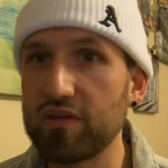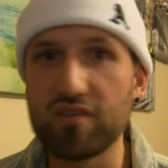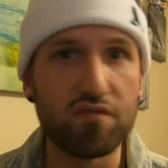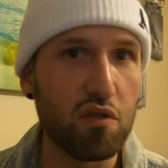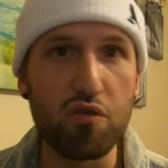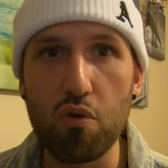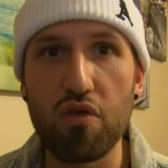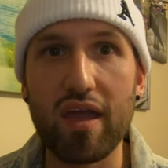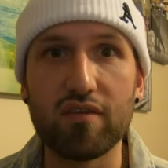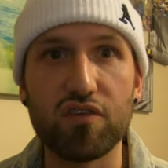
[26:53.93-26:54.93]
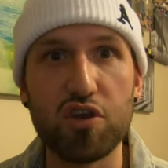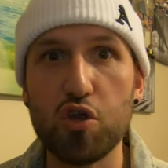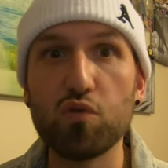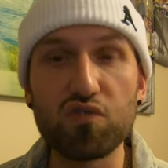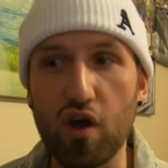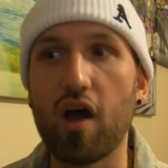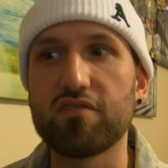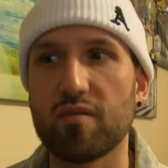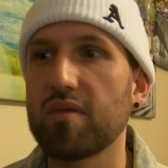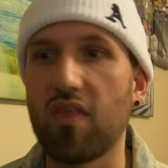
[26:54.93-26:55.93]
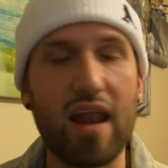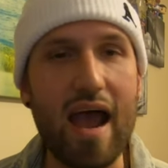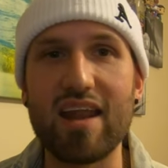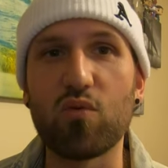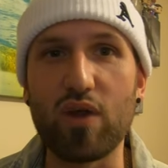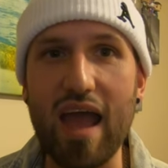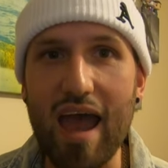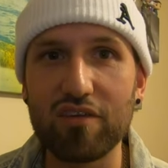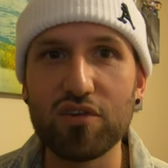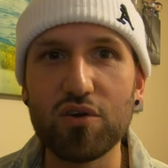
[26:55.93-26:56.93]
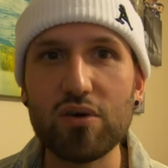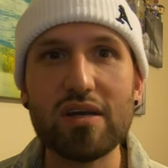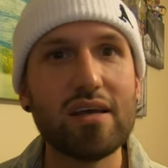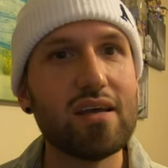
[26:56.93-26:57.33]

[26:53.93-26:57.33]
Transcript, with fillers: sifting through things and you saw something that I didn't react to,